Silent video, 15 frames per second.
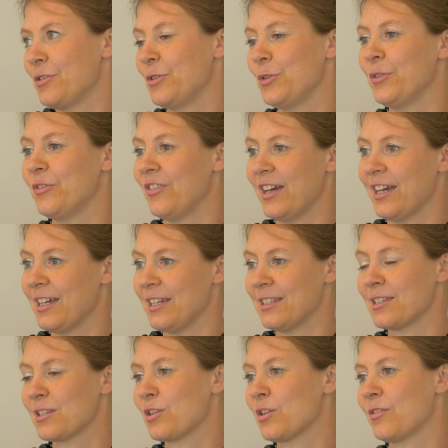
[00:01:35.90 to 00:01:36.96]
duvets
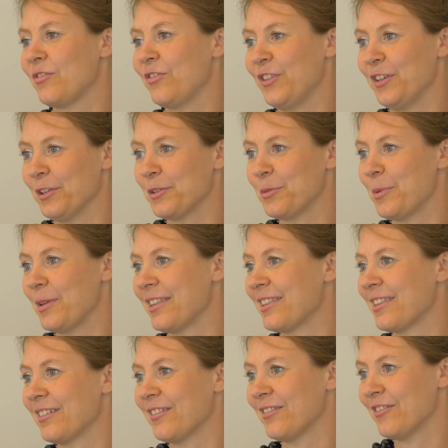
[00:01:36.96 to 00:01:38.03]
filled with
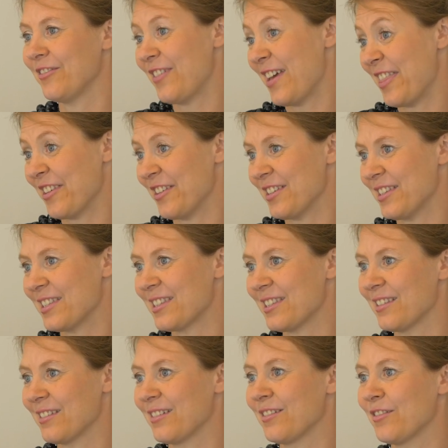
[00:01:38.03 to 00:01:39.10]
feathers
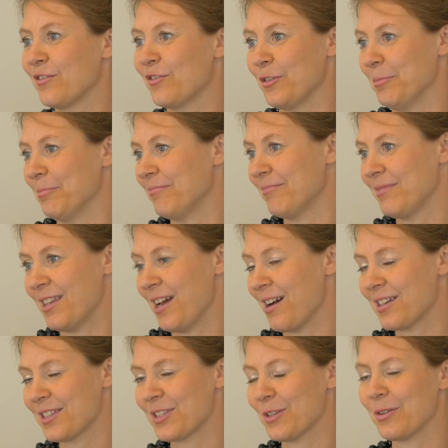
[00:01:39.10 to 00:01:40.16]
from
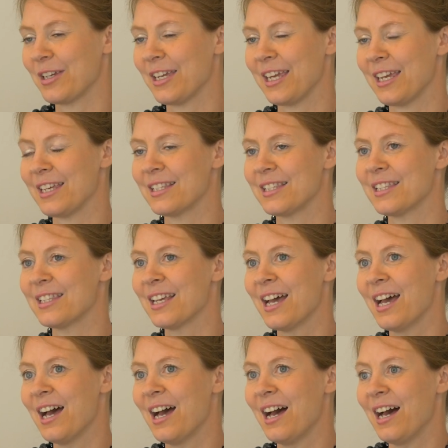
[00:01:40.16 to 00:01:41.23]
ducks or geese.
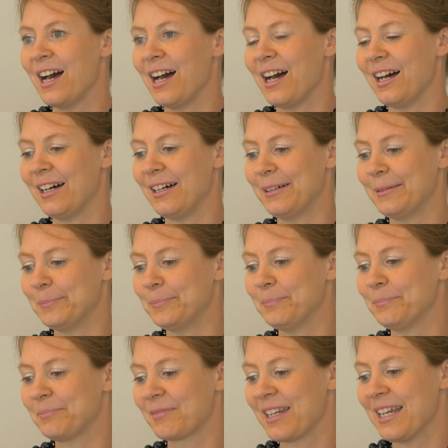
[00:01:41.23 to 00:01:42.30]

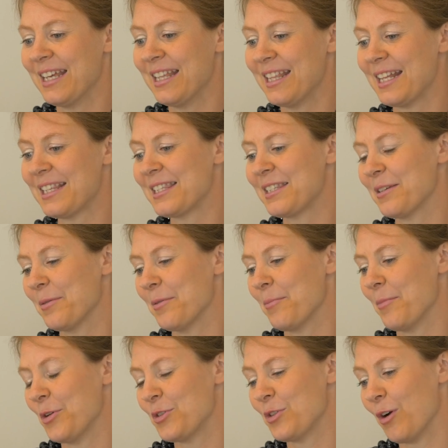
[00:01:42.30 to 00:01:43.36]
That's the
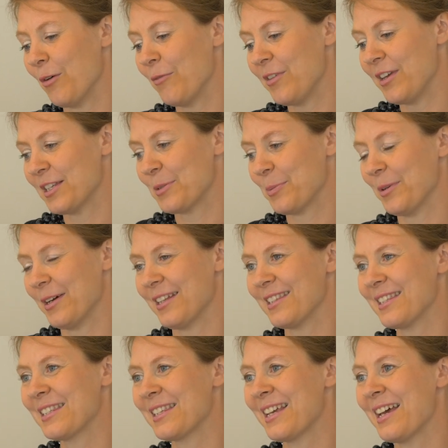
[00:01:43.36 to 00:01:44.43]
most obvious
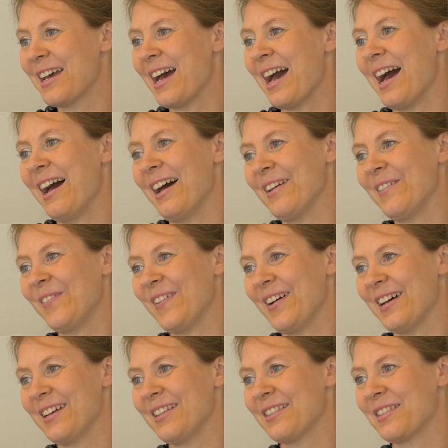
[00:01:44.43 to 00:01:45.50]
ones. I
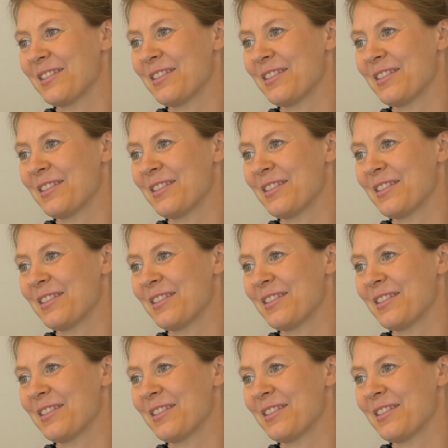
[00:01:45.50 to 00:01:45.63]
find